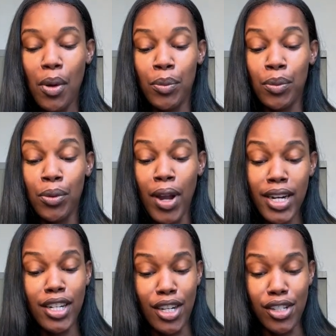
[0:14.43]

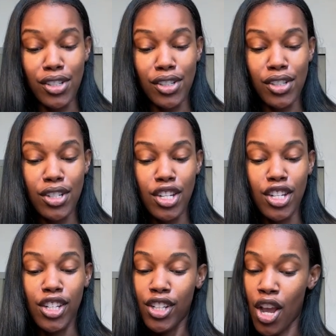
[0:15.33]
Predators
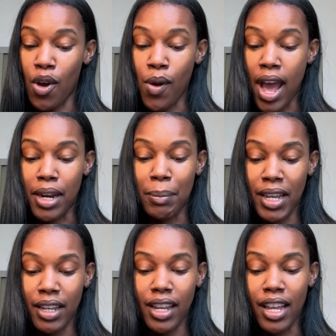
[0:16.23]
know how to
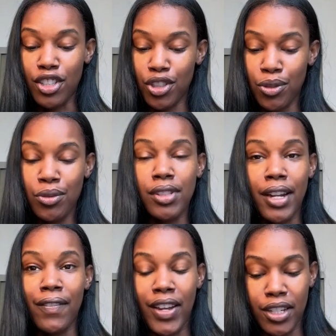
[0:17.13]
pick and choose
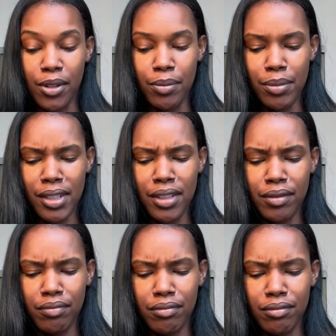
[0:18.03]
their victims.
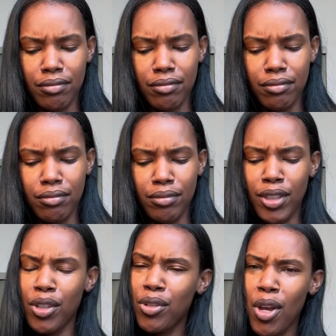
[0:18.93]
Do
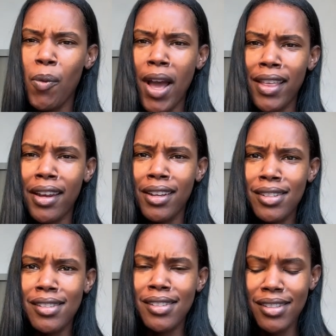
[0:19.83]
you know why that
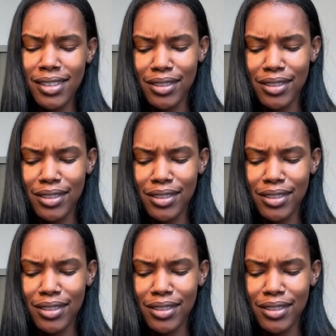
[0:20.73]
is?